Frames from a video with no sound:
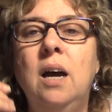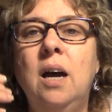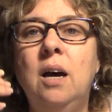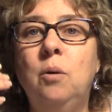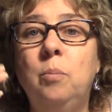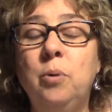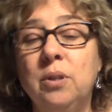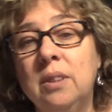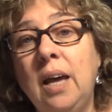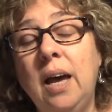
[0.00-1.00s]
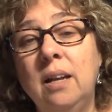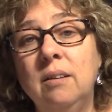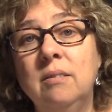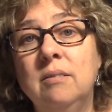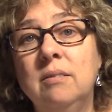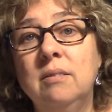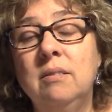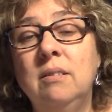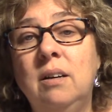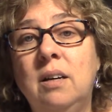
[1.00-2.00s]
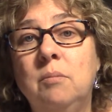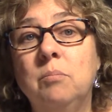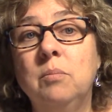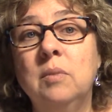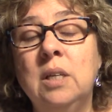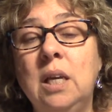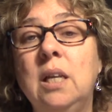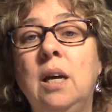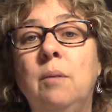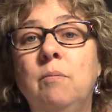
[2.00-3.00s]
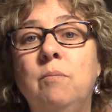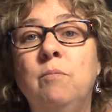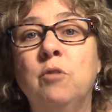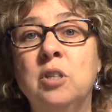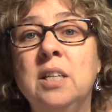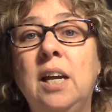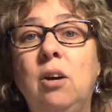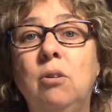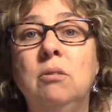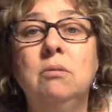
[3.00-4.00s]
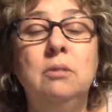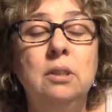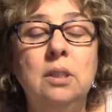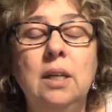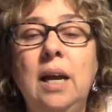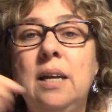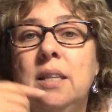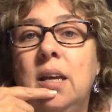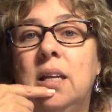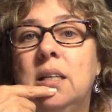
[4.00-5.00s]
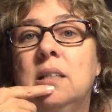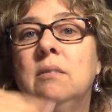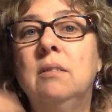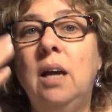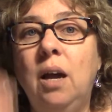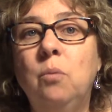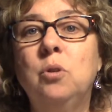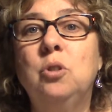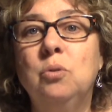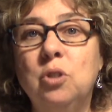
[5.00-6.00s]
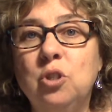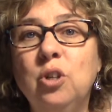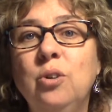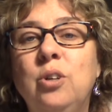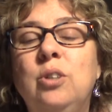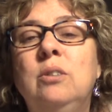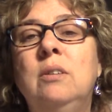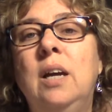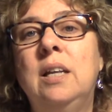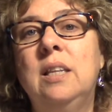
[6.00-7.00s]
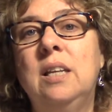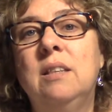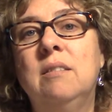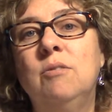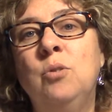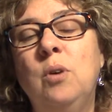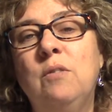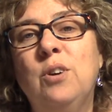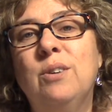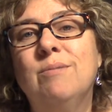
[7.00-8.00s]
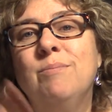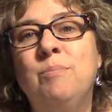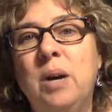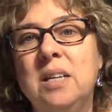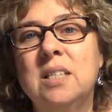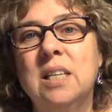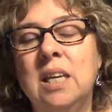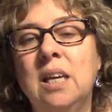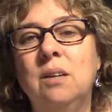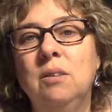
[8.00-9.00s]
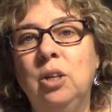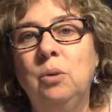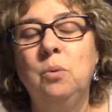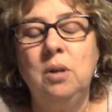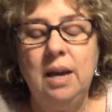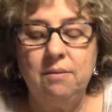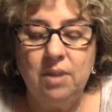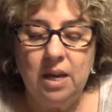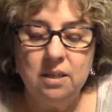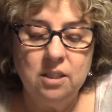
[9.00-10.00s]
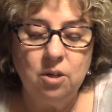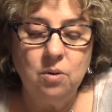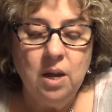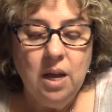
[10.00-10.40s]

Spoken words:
I'll put that kit up for sale, and then I will do the journal, and then whoever buys the kit, you know, will have that. So